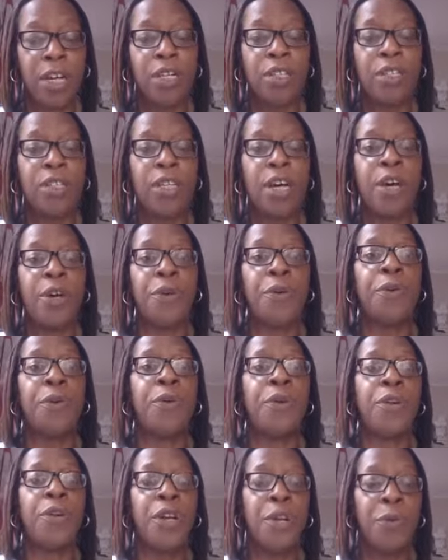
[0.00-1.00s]
So
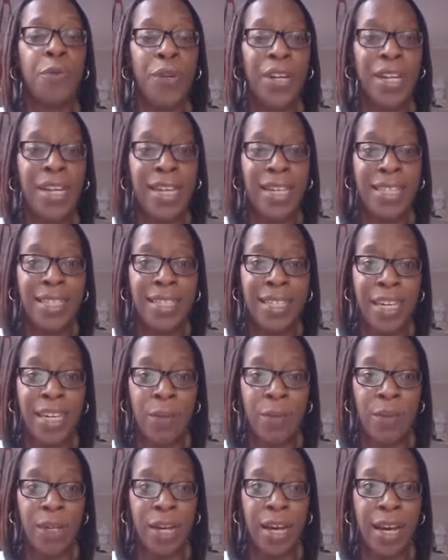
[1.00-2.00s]
know what it is that
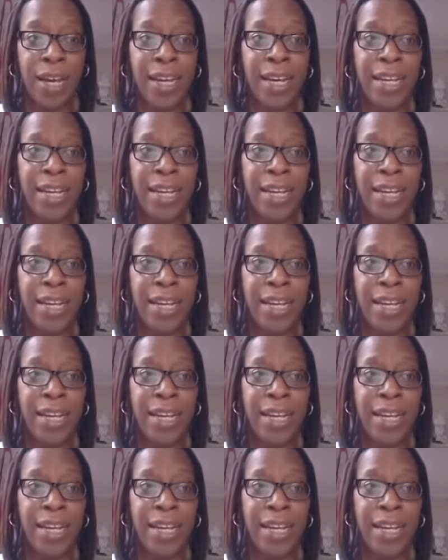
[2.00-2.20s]
you would like.